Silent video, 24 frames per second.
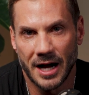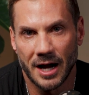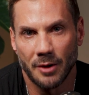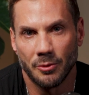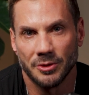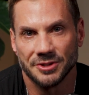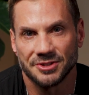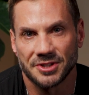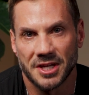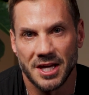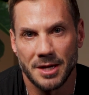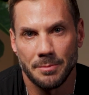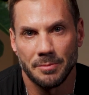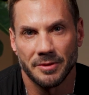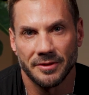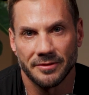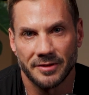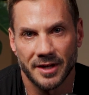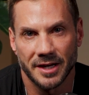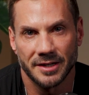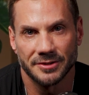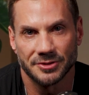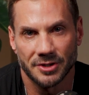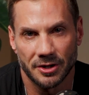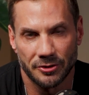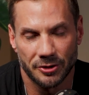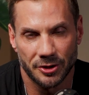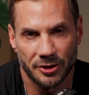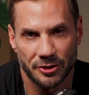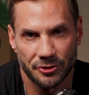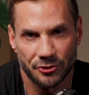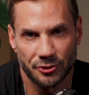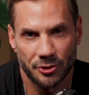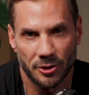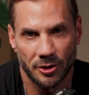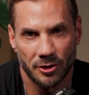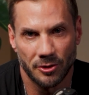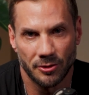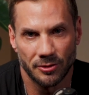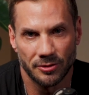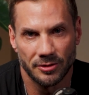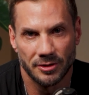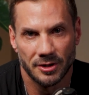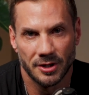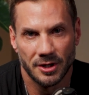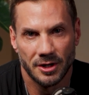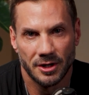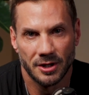I was keeping things under
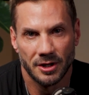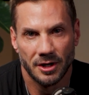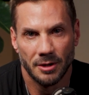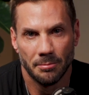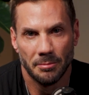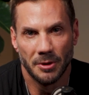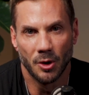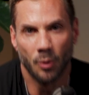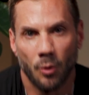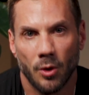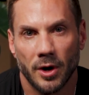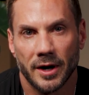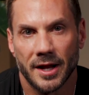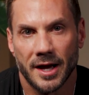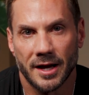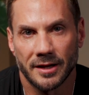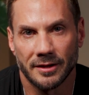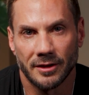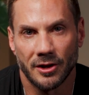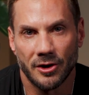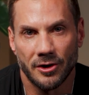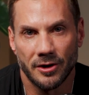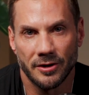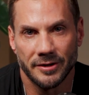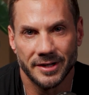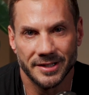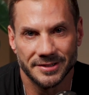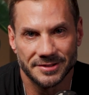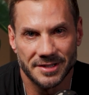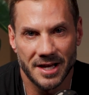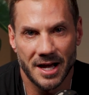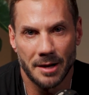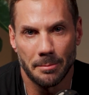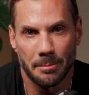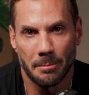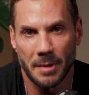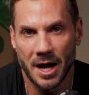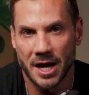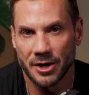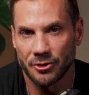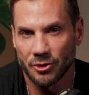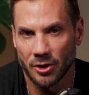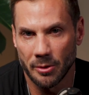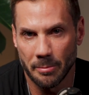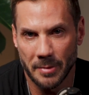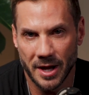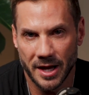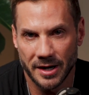control. But what I learned is that
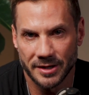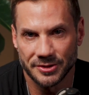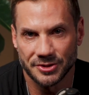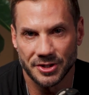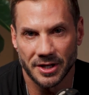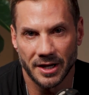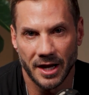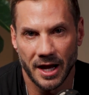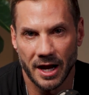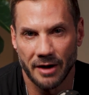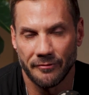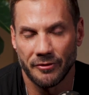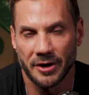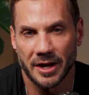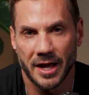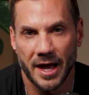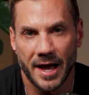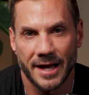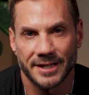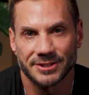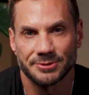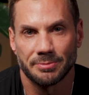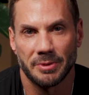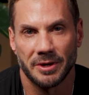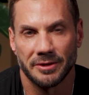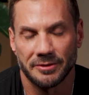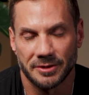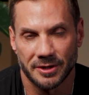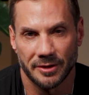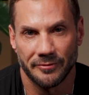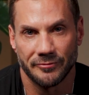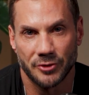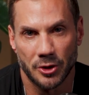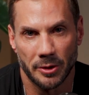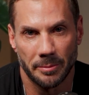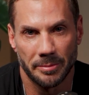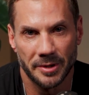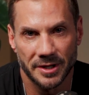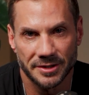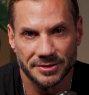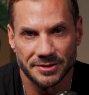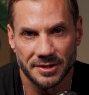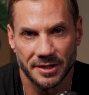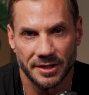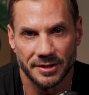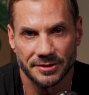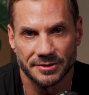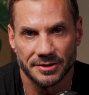micromanaging every aspect of your
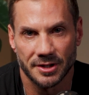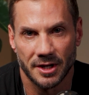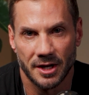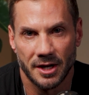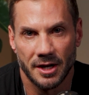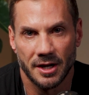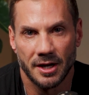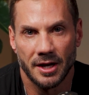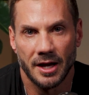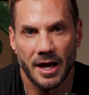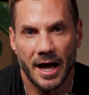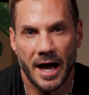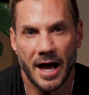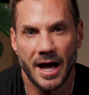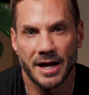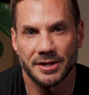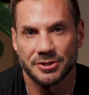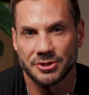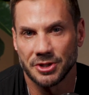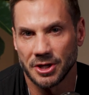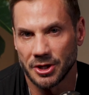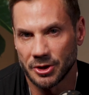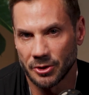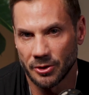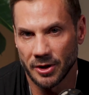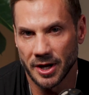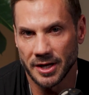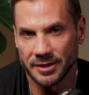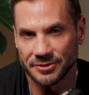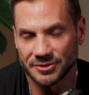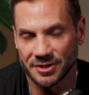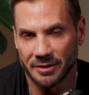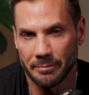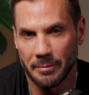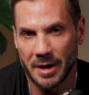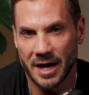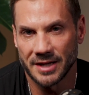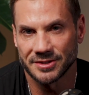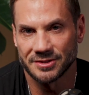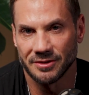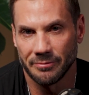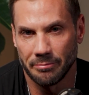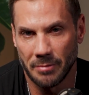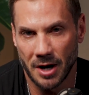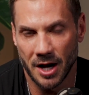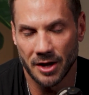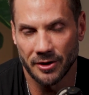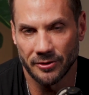business actually creates a
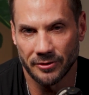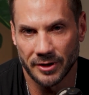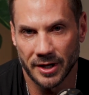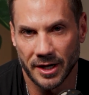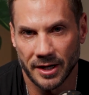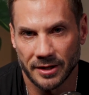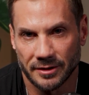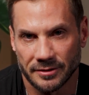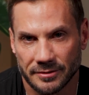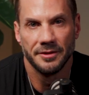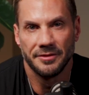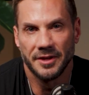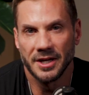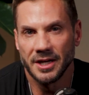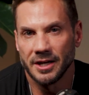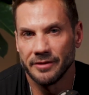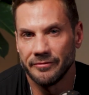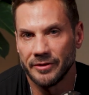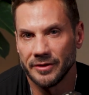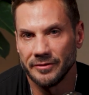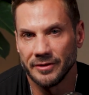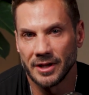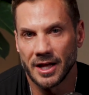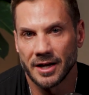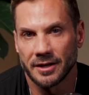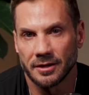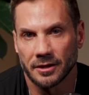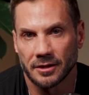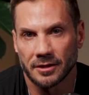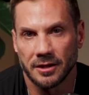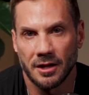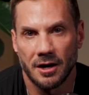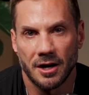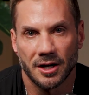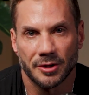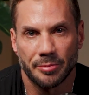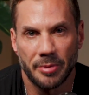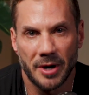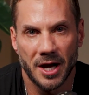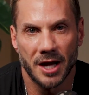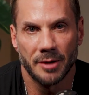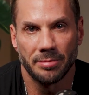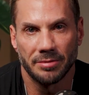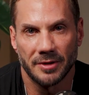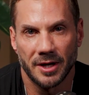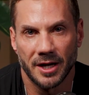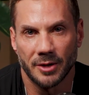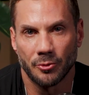massive bottleneck. Think of it like a clogged
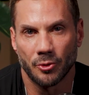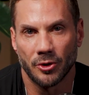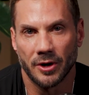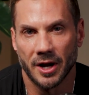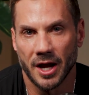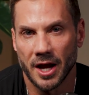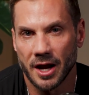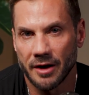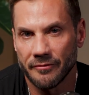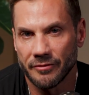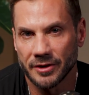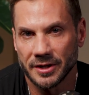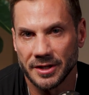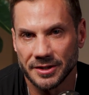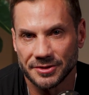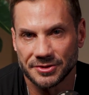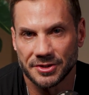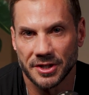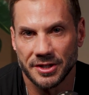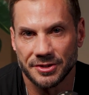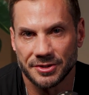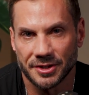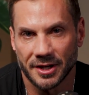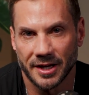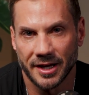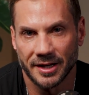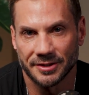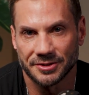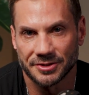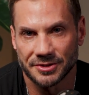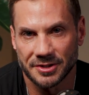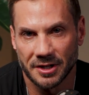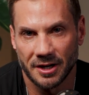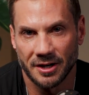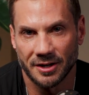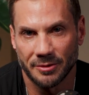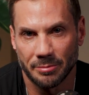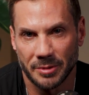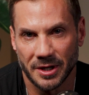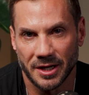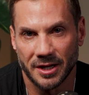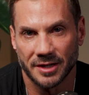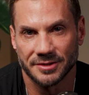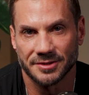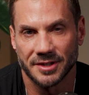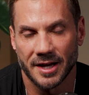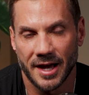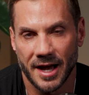pipeline where every decision gets stuck
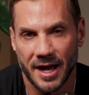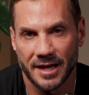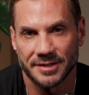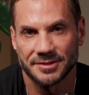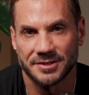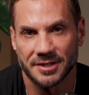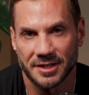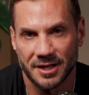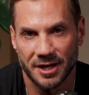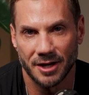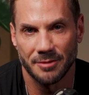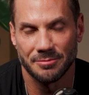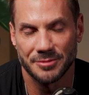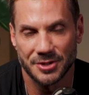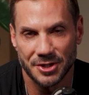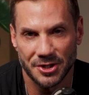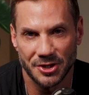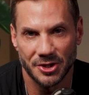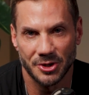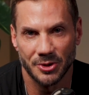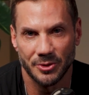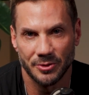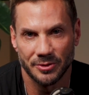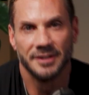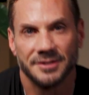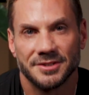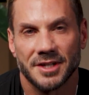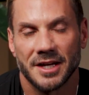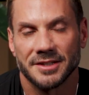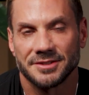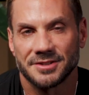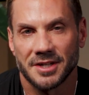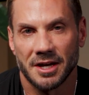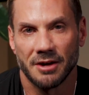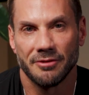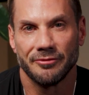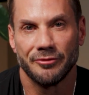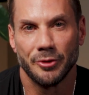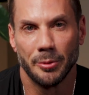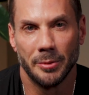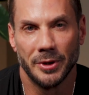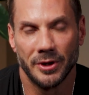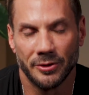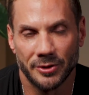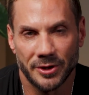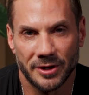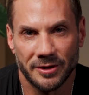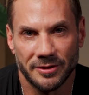because it has to come to you. Does that sound
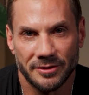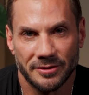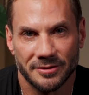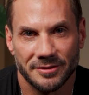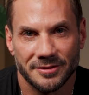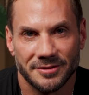familiar?